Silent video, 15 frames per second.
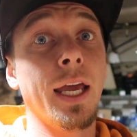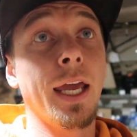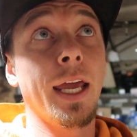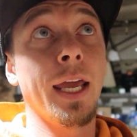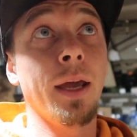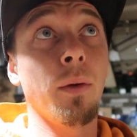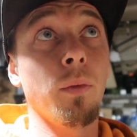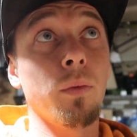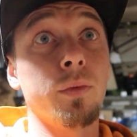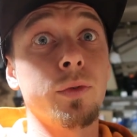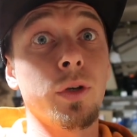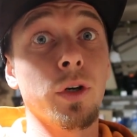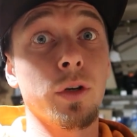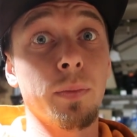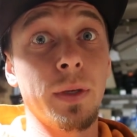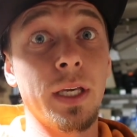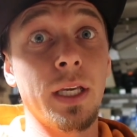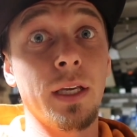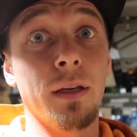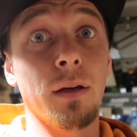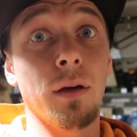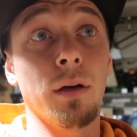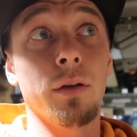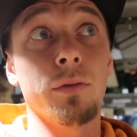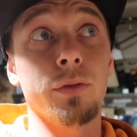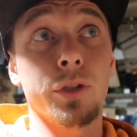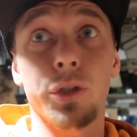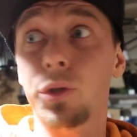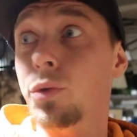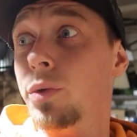It took me
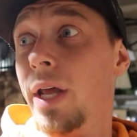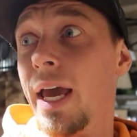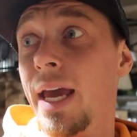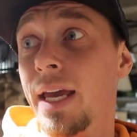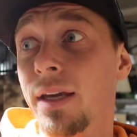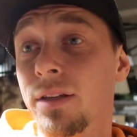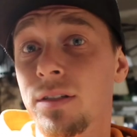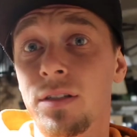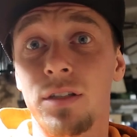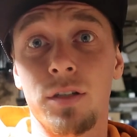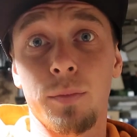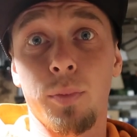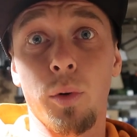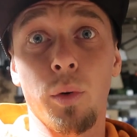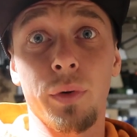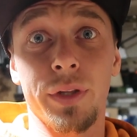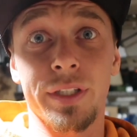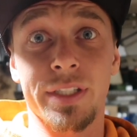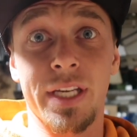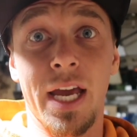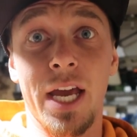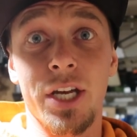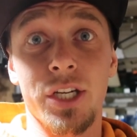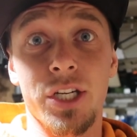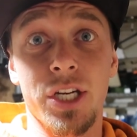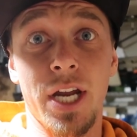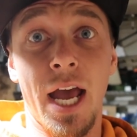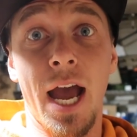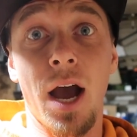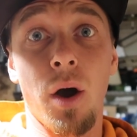2 days to pull this
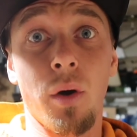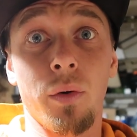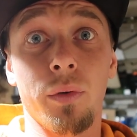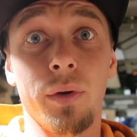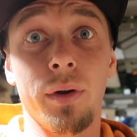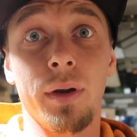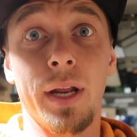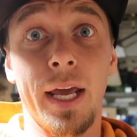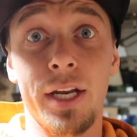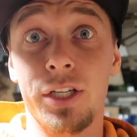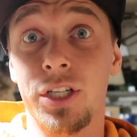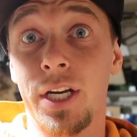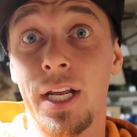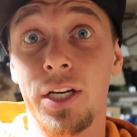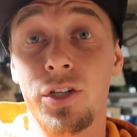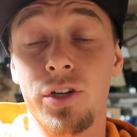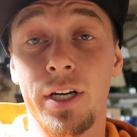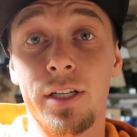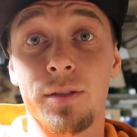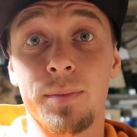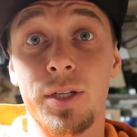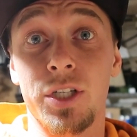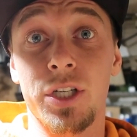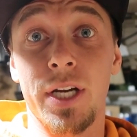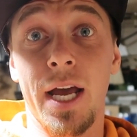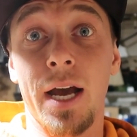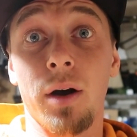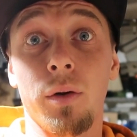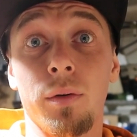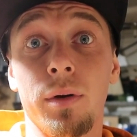engine out, engine and transmission
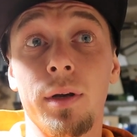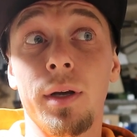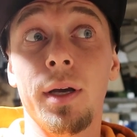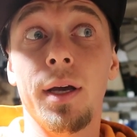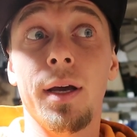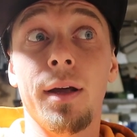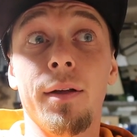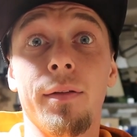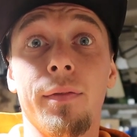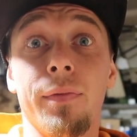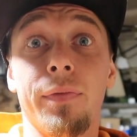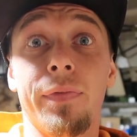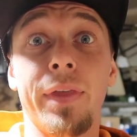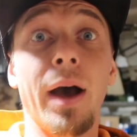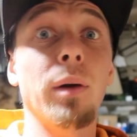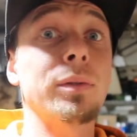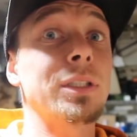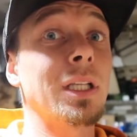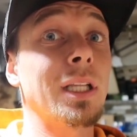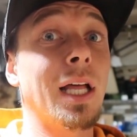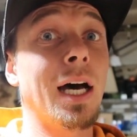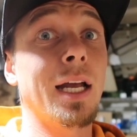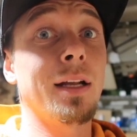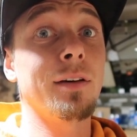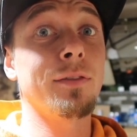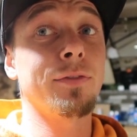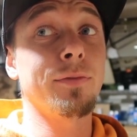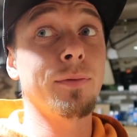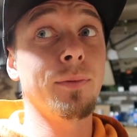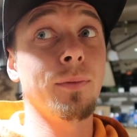out. That was a lot of